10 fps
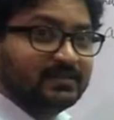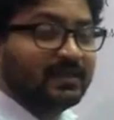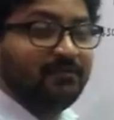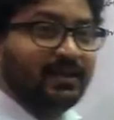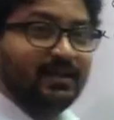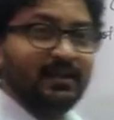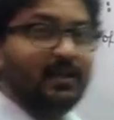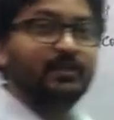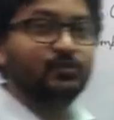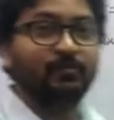is given in
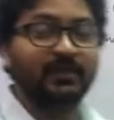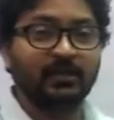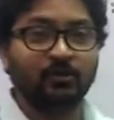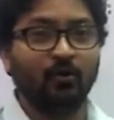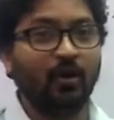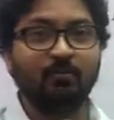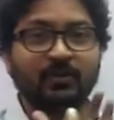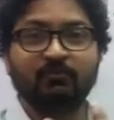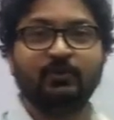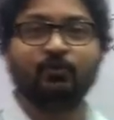A is to B ratio, how
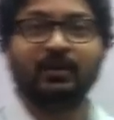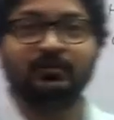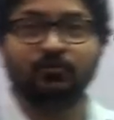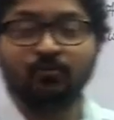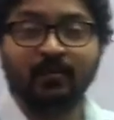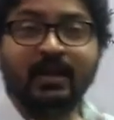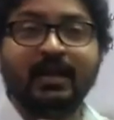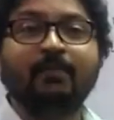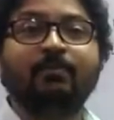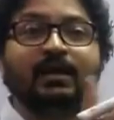much we total assume?
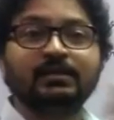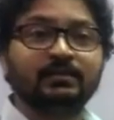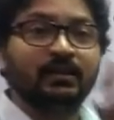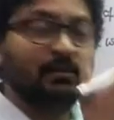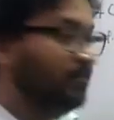A plus